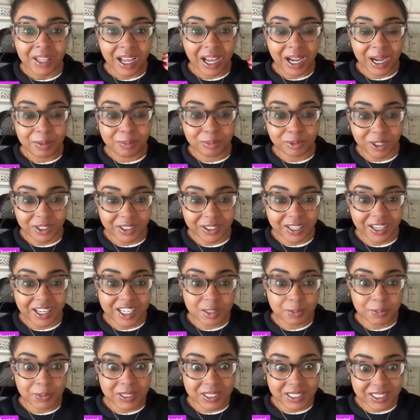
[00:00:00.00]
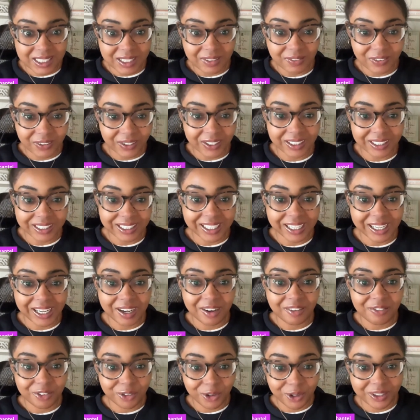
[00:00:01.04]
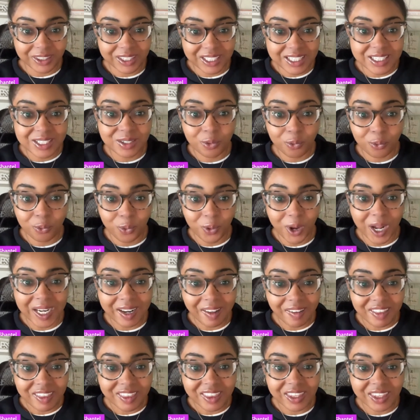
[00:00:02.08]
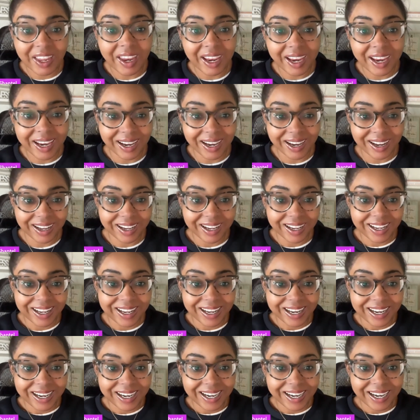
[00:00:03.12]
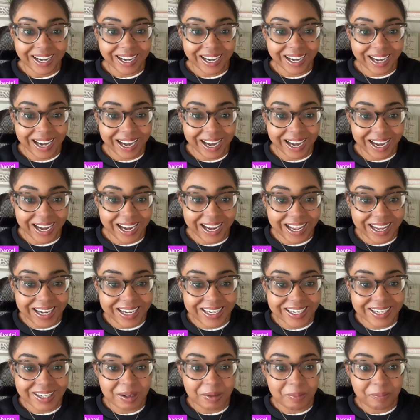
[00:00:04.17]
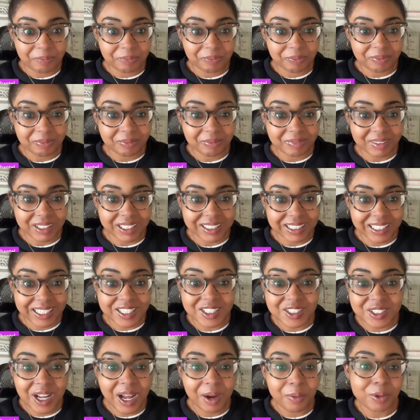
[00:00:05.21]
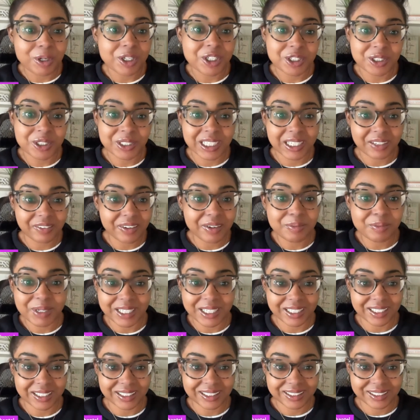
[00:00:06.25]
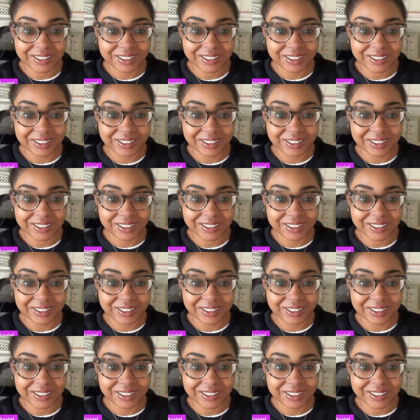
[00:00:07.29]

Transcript: I'm looking specifically for this one thing, and that's not what you're giving me.